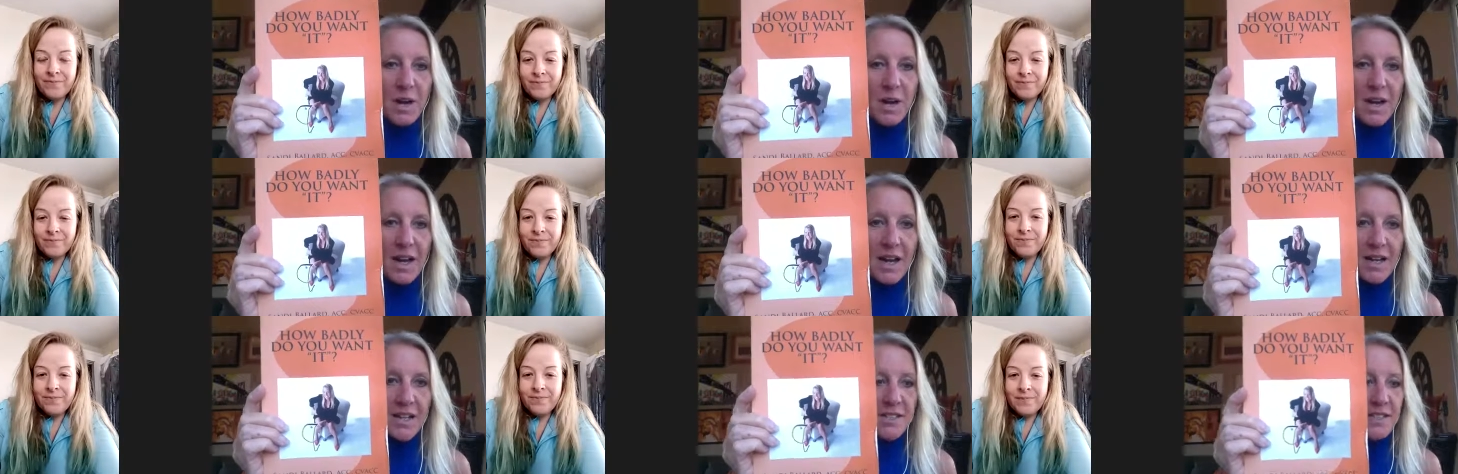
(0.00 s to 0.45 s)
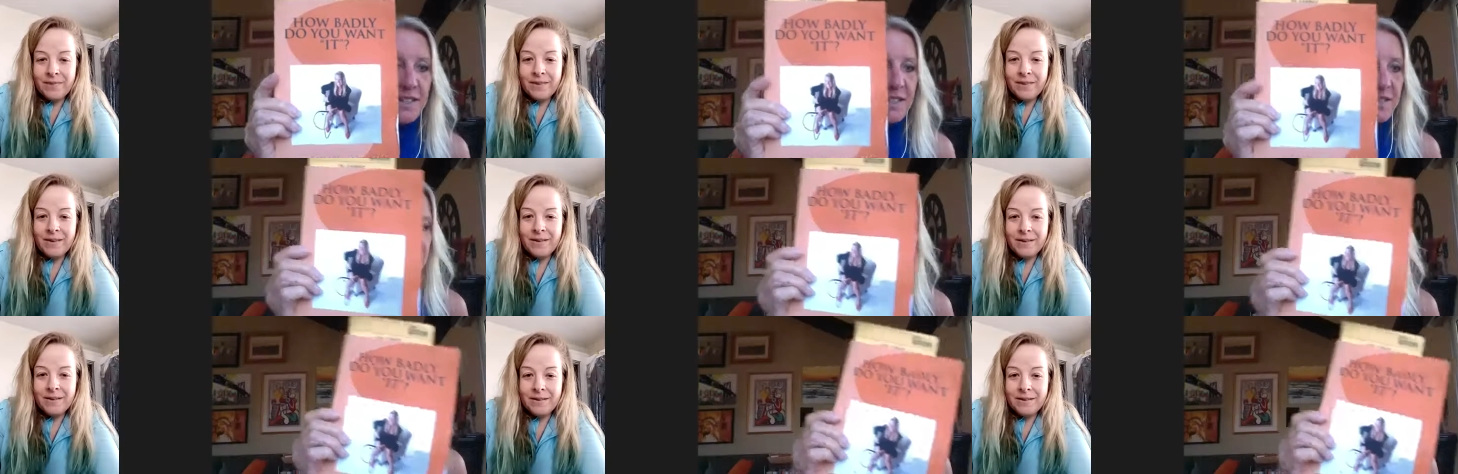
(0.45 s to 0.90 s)
Speaker 1: my hands
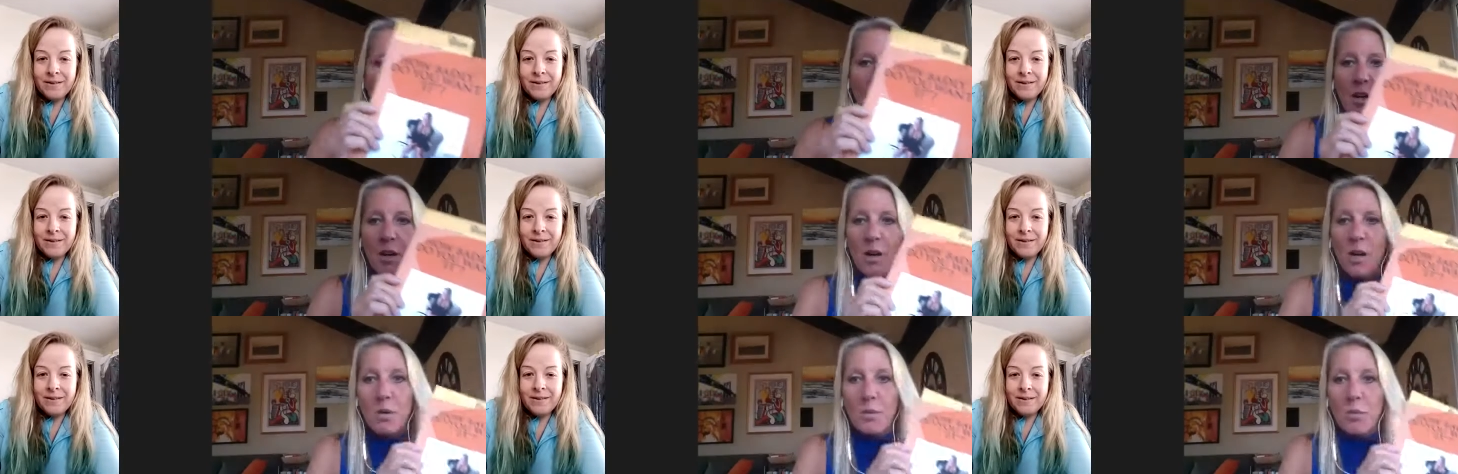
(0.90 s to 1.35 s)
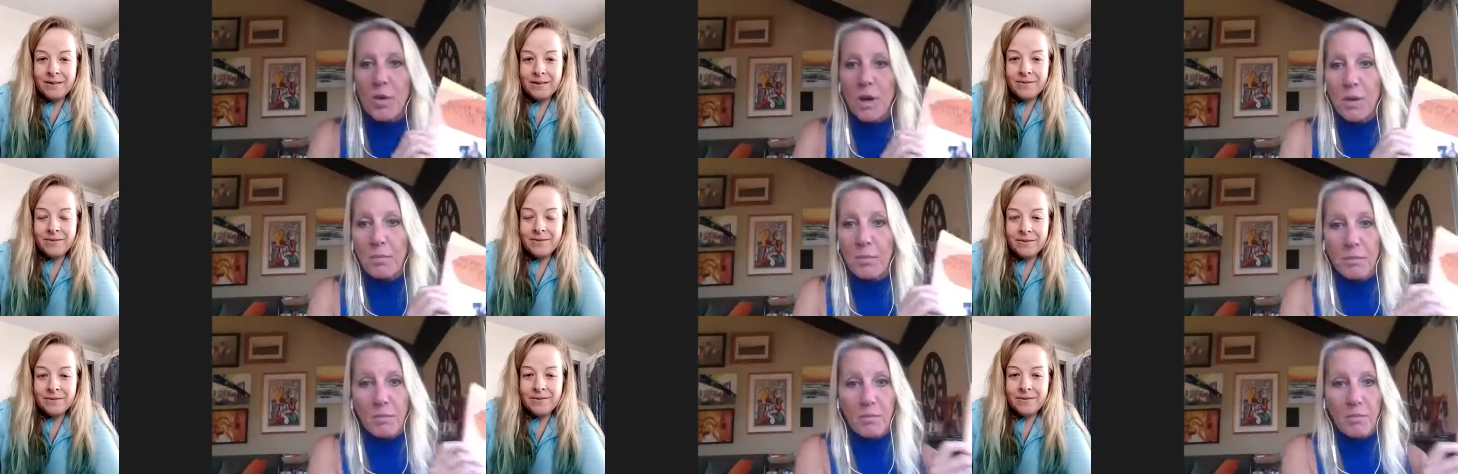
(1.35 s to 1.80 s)
because I carry a whip
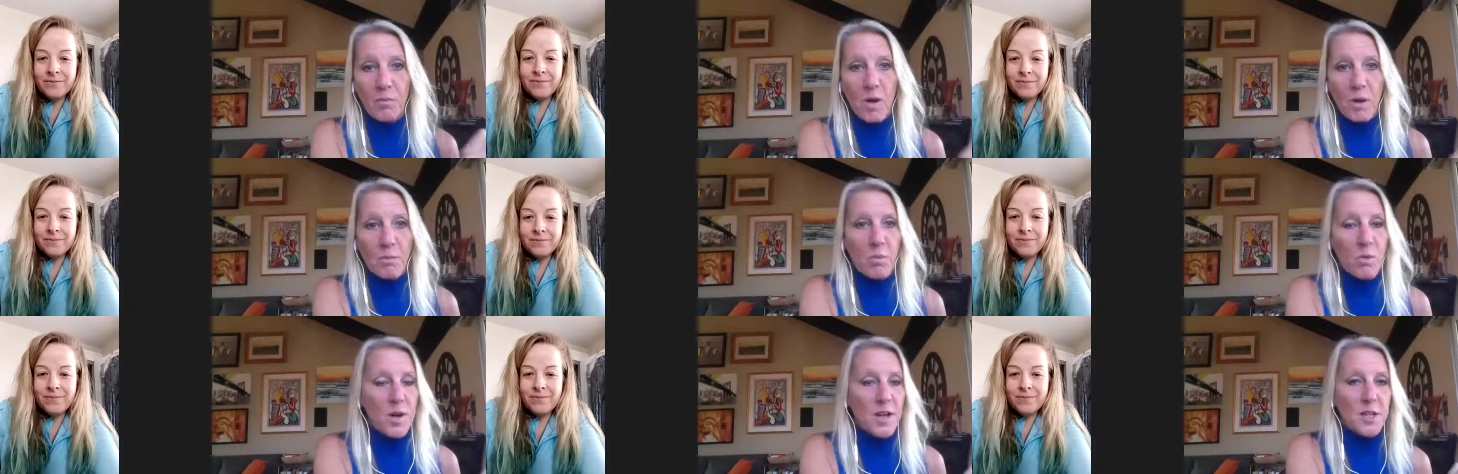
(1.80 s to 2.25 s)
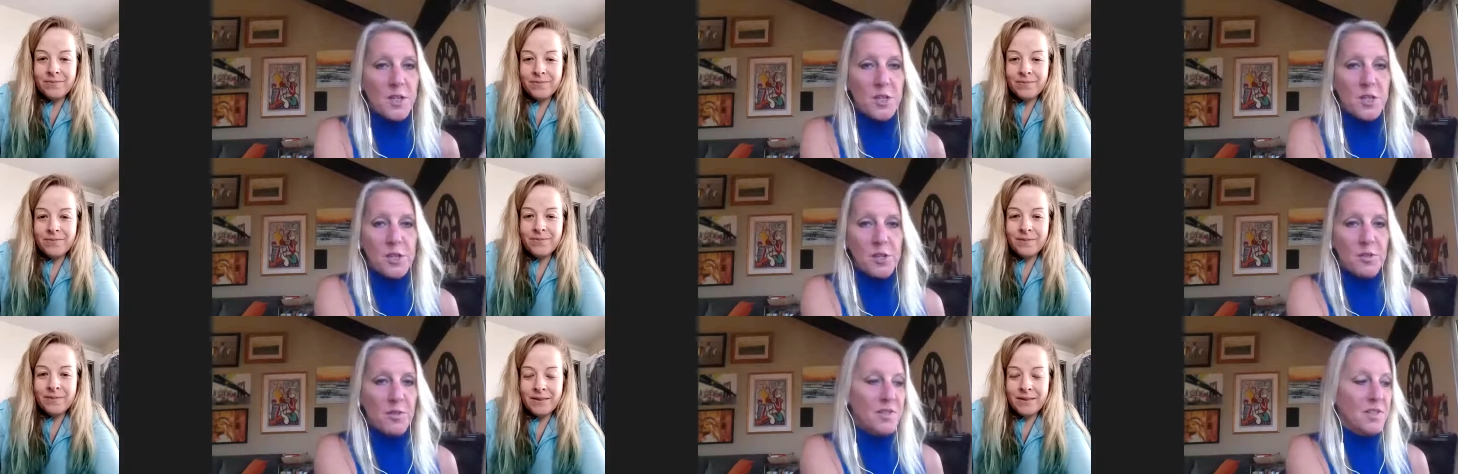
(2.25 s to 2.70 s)
and wear pointy
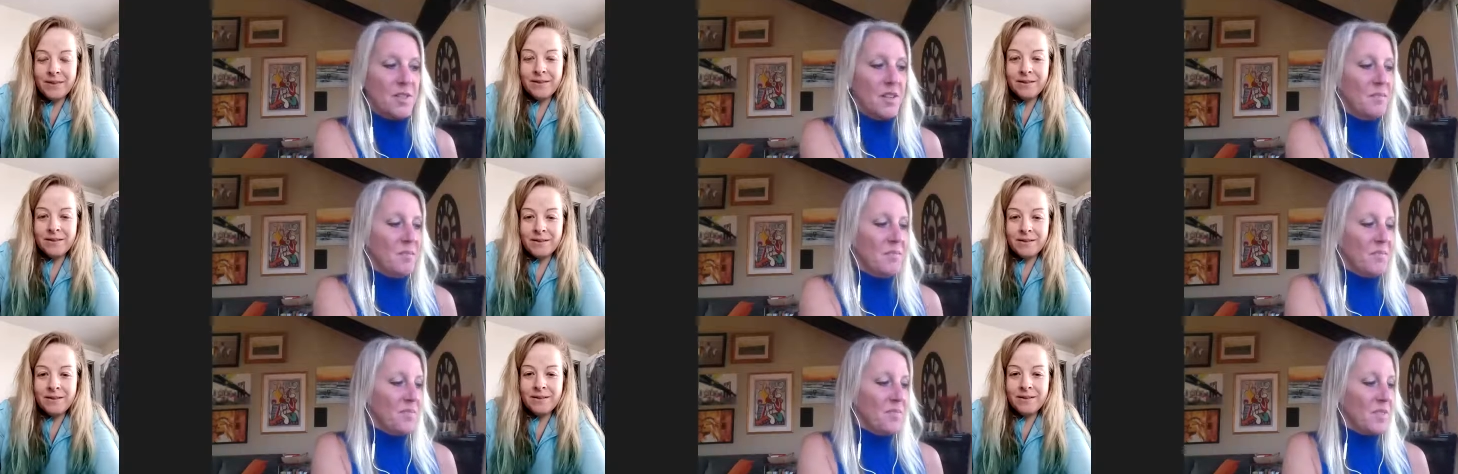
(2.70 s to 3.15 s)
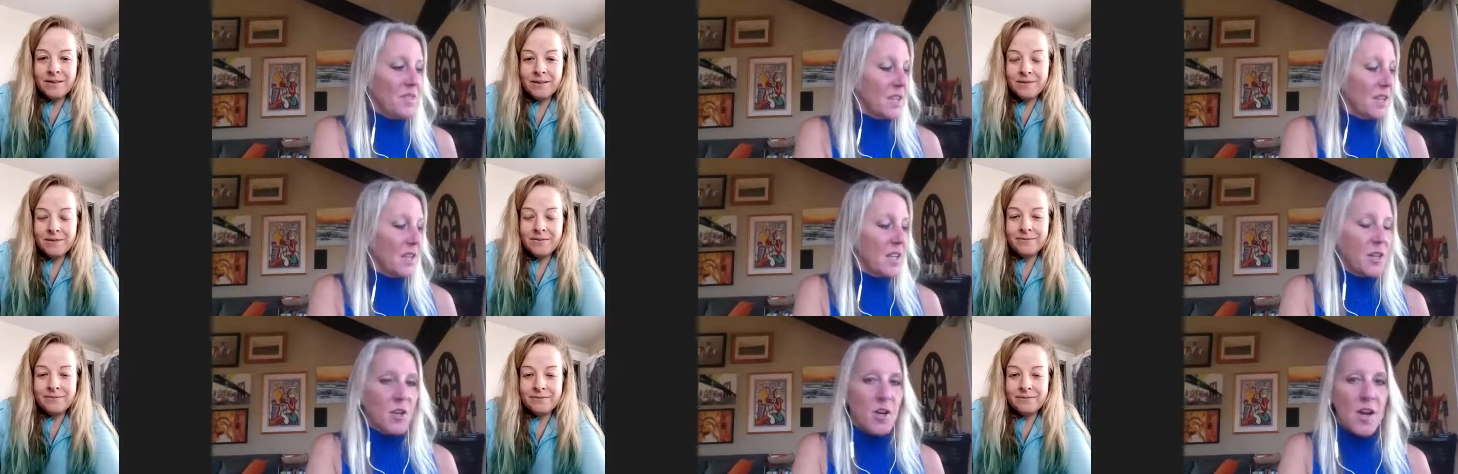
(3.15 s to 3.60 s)
shoes to
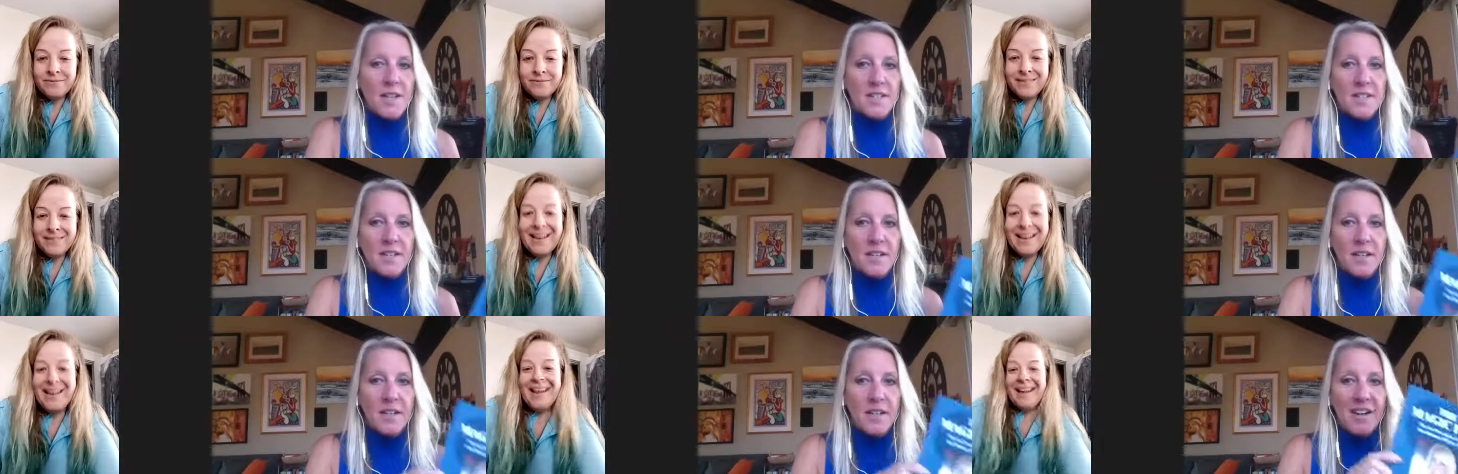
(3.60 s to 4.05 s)
kick your ass in the